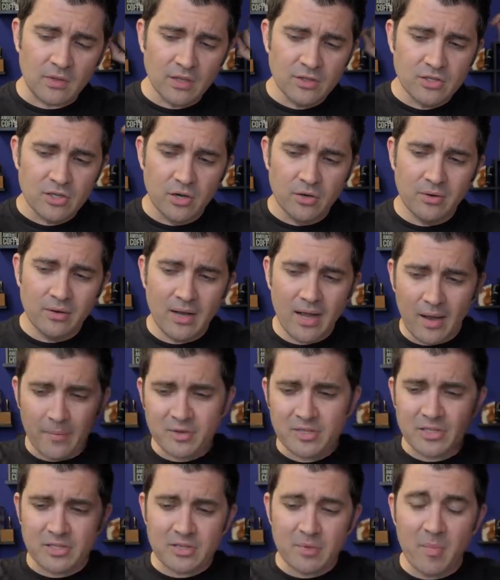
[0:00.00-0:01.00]
So how
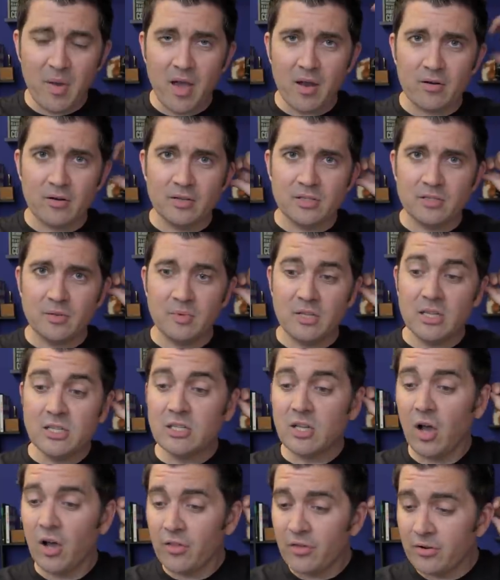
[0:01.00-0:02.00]
much does it matter on some of
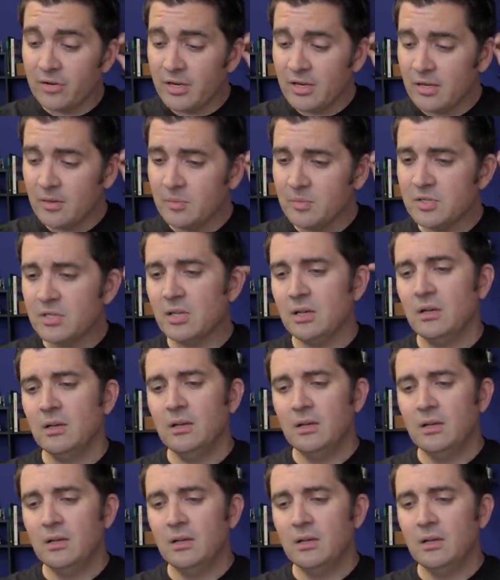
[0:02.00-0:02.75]
these other nibs?